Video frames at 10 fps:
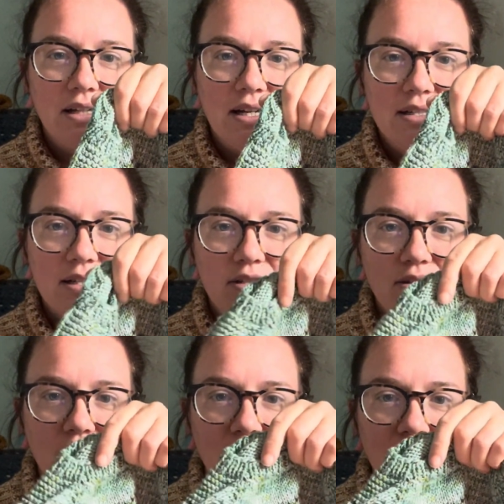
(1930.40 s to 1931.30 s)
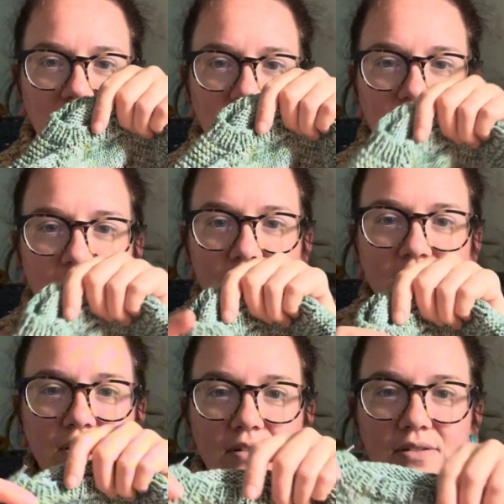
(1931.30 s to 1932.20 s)
I did do the garter
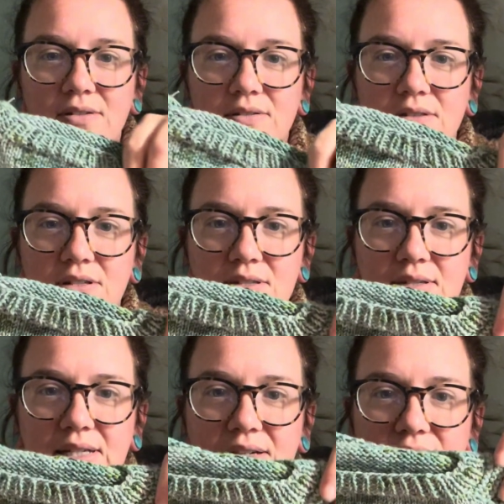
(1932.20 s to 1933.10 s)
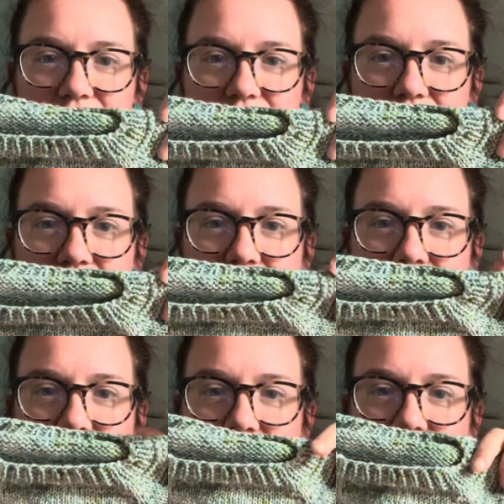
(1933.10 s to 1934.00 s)
on the sleeves.
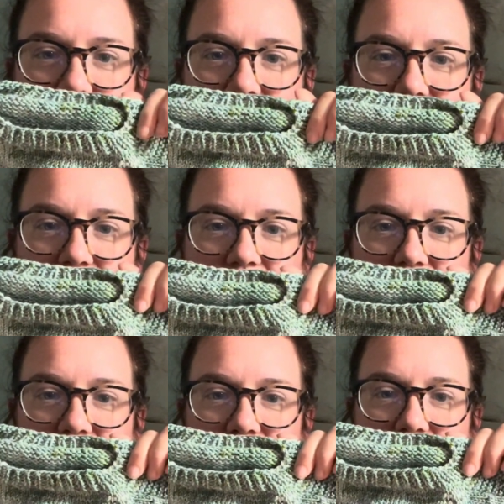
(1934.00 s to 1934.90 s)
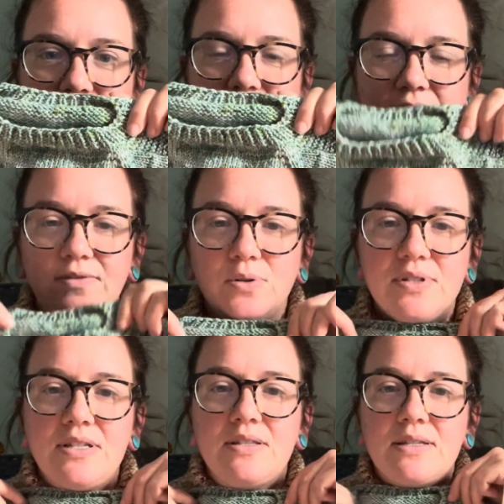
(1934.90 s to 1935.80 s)
Look how cute. Of
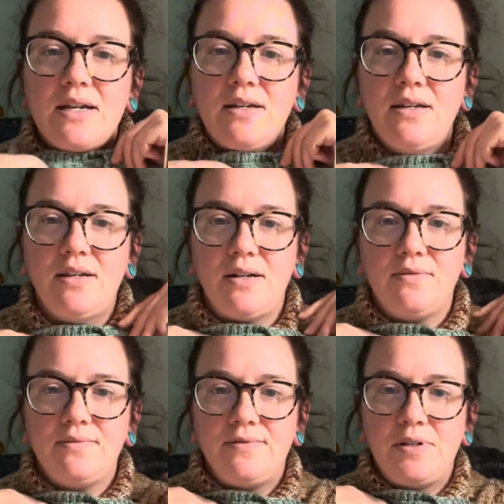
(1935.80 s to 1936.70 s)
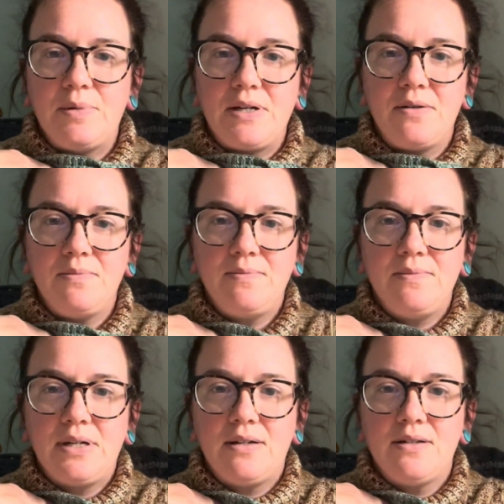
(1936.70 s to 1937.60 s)
course it's like, you know, flipping up
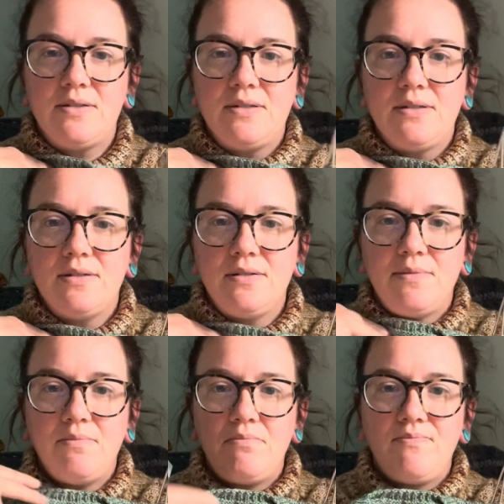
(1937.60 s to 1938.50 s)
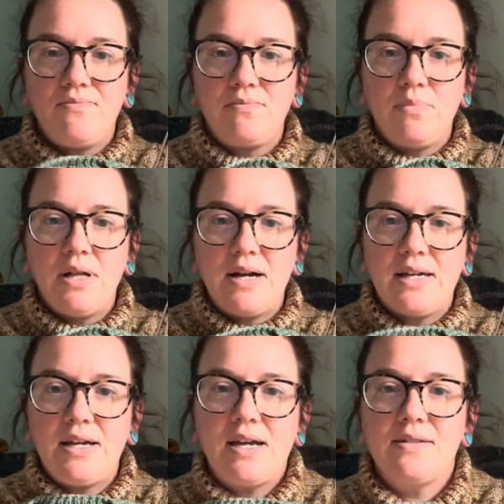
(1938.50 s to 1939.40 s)
because
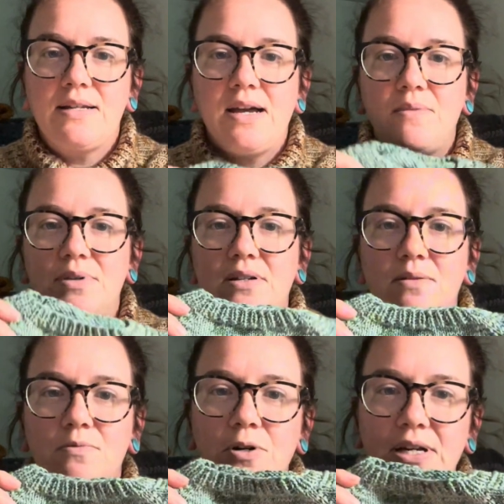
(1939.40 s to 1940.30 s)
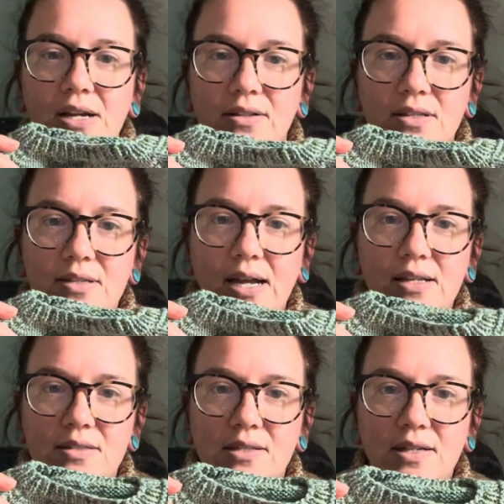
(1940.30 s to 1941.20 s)
blocking hasn't happened. I'm working on the
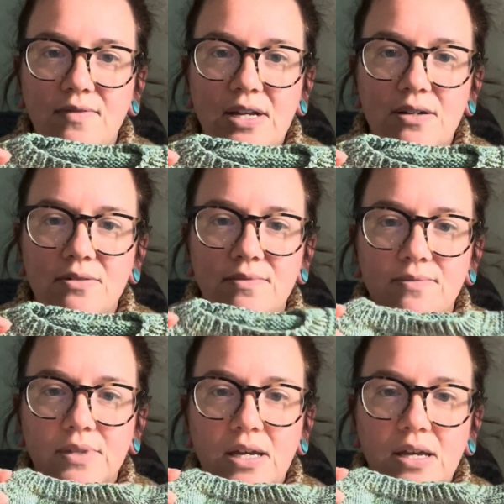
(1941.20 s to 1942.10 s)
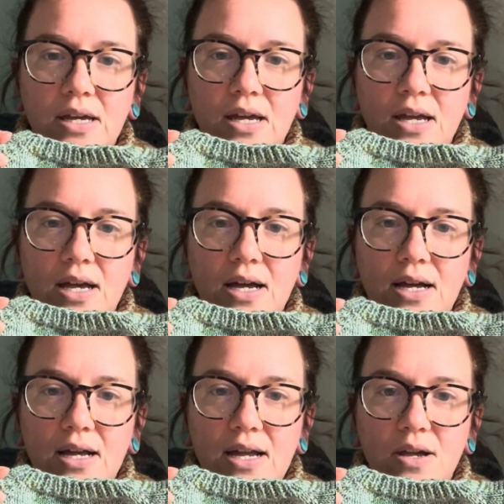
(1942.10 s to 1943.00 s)
second sleeve now.
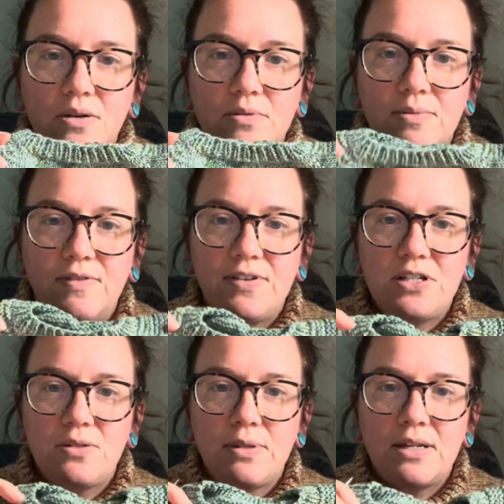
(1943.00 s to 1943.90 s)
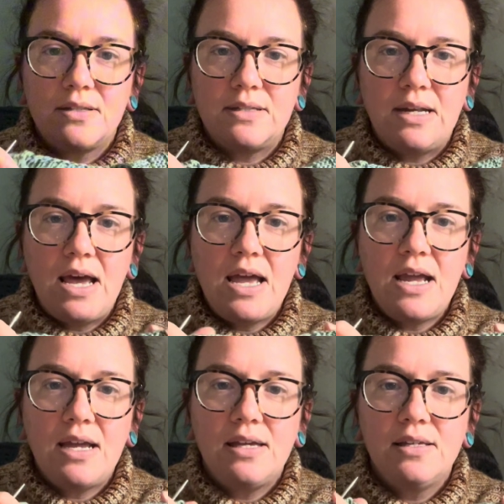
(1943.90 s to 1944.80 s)
I hope to be finished with this
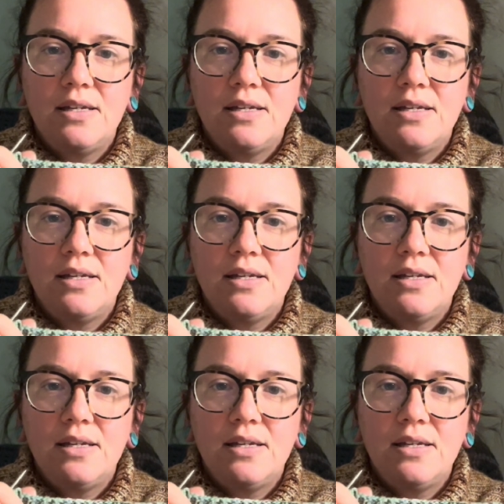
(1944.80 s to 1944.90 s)
today.